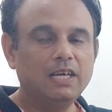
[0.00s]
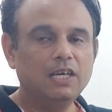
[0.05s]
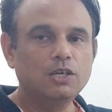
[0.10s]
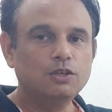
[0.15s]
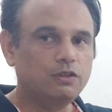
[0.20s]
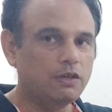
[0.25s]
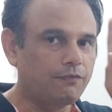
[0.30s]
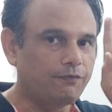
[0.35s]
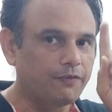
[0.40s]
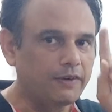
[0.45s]

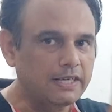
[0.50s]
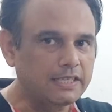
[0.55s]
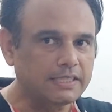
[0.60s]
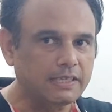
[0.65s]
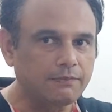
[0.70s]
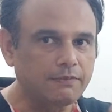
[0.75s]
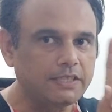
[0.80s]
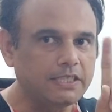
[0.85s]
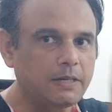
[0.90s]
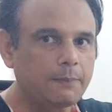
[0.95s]
So a function
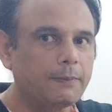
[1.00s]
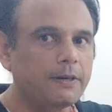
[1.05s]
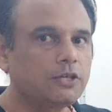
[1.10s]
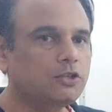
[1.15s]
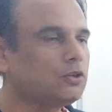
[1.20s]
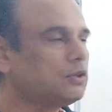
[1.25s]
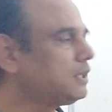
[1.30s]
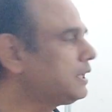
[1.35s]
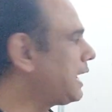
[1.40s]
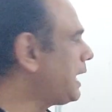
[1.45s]
which depends
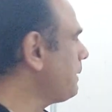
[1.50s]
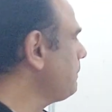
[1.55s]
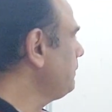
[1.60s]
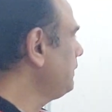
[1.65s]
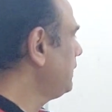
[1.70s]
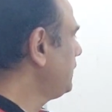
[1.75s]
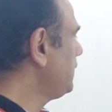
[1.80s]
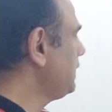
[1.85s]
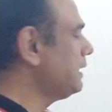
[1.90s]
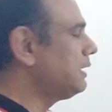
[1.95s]
on time,
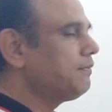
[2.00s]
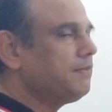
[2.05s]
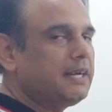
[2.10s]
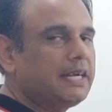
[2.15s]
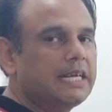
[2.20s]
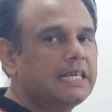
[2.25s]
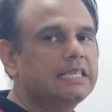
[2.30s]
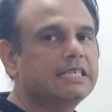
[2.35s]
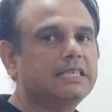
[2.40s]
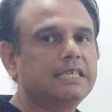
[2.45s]
here we
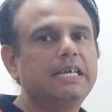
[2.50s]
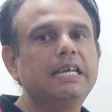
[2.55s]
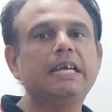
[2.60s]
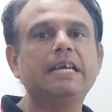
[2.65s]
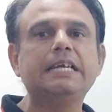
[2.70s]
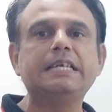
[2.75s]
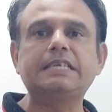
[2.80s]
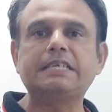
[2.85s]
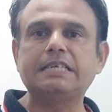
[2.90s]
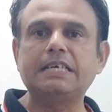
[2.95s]
can say
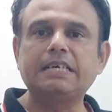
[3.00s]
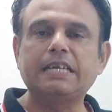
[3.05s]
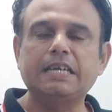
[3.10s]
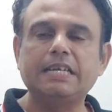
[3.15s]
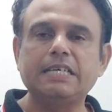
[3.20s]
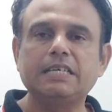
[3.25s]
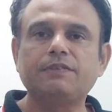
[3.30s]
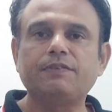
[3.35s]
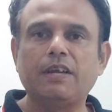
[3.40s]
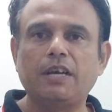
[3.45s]

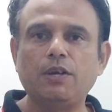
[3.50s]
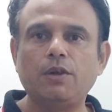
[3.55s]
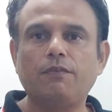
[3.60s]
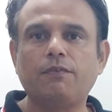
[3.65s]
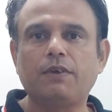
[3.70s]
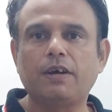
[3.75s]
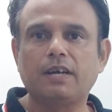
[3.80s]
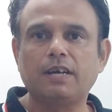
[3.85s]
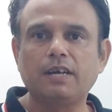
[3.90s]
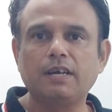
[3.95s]
instantaneous value of
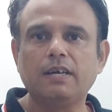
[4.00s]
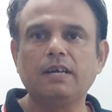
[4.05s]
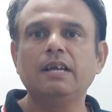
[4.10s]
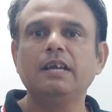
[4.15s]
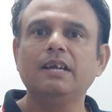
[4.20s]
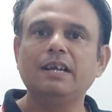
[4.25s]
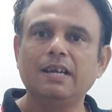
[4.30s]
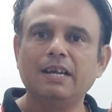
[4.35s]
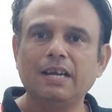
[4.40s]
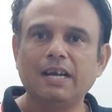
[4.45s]
current
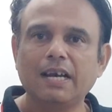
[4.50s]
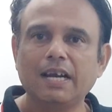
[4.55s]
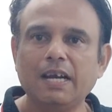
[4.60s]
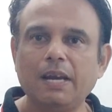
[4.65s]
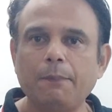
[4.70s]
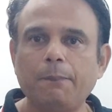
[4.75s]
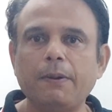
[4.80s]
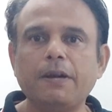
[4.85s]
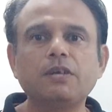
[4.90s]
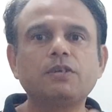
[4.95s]

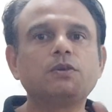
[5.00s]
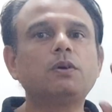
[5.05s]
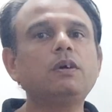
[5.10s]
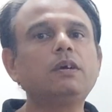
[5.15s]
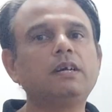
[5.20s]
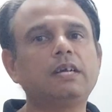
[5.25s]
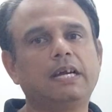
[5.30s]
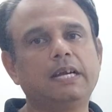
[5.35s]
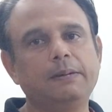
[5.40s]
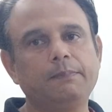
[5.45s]
depends on
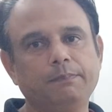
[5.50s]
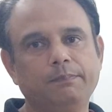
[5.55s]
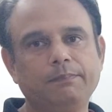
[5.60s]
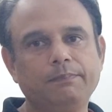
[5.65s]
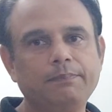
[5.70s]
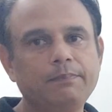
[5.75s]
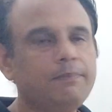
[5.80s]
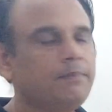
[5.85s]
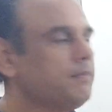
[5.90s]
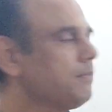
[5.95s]
time.
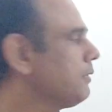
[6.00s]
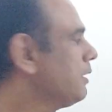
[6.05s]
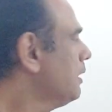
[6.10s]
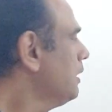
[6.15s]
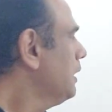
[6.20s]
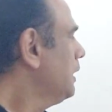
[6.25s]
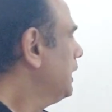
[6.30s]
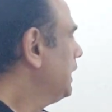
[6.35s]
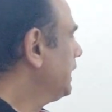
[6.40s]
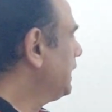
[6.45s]

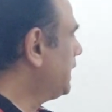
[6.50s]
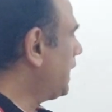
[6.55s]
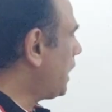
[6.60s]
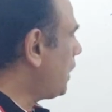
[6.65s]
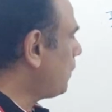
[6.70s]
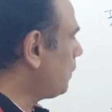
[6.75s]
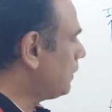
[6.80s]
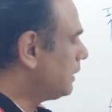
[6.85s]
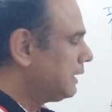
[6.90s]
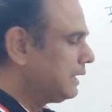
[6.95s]

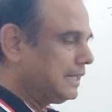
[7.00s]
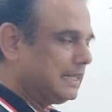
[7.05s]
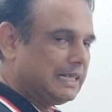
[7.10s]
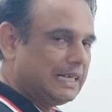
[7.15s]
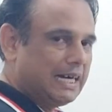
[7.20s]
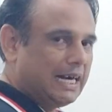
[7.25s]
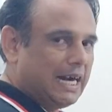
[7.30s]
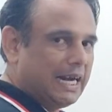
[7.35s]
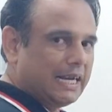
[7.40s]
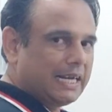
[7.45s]
Now,
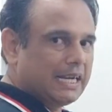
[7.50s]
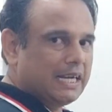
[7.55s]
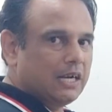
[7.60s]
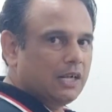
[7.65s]
I can